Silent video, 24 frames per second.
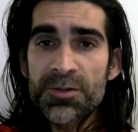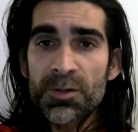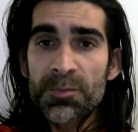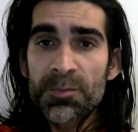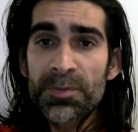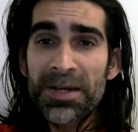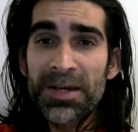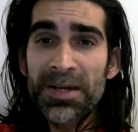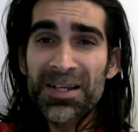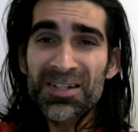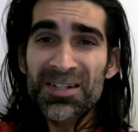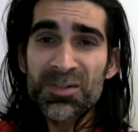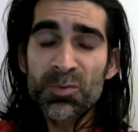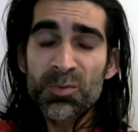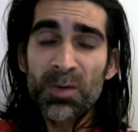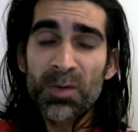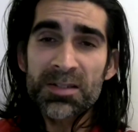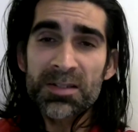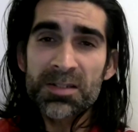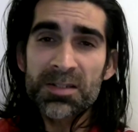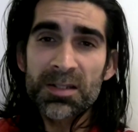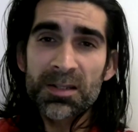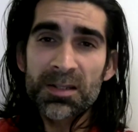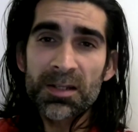your brakes
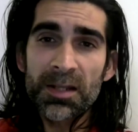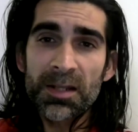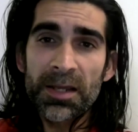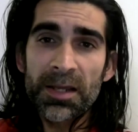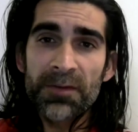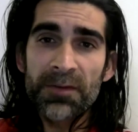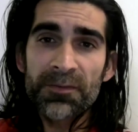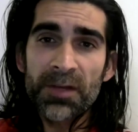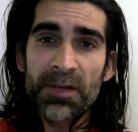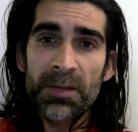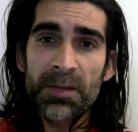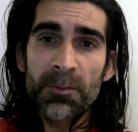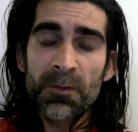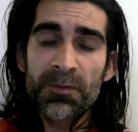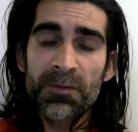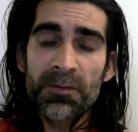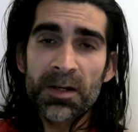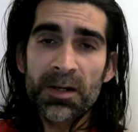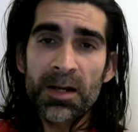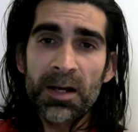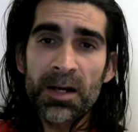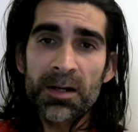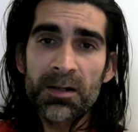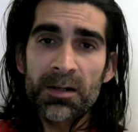once in the lifetime of
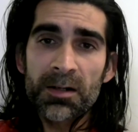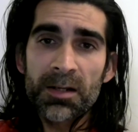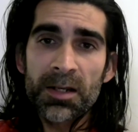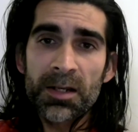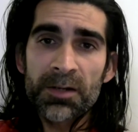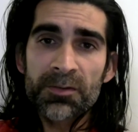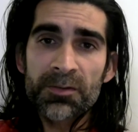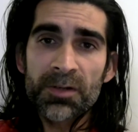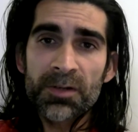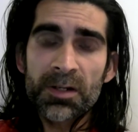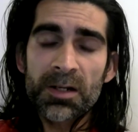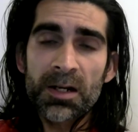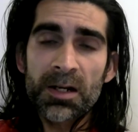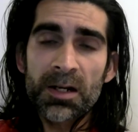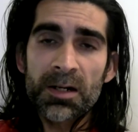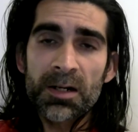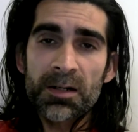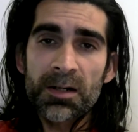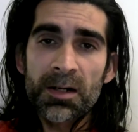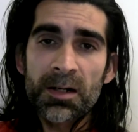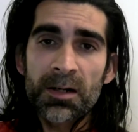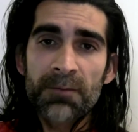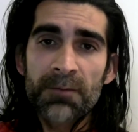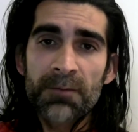the car, electric car.